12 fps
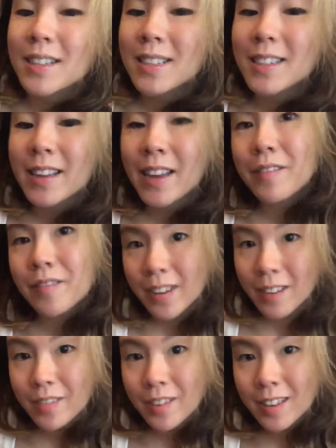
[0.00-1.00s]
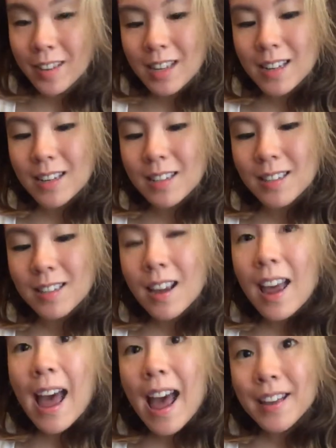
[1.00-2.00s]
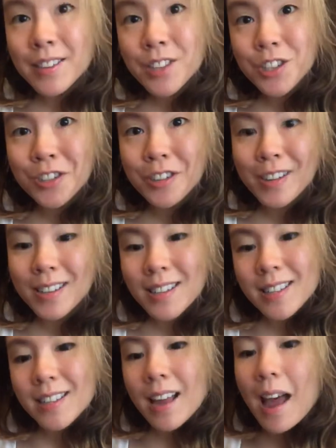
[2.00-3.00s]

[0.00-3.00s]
Instead of giving these as treats,